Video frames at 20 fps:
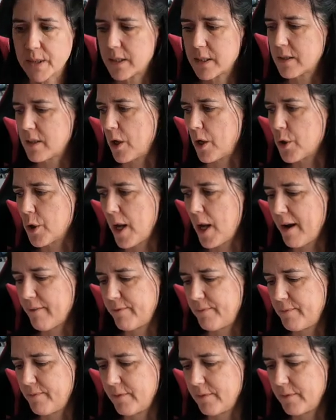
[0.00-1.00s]
So you
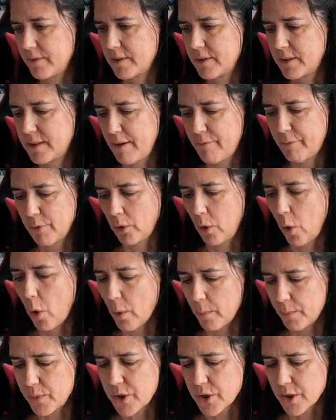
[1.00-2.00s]
have several
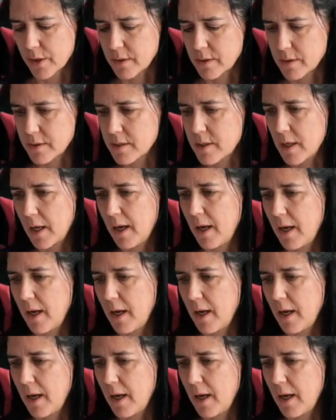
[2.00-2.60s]
options.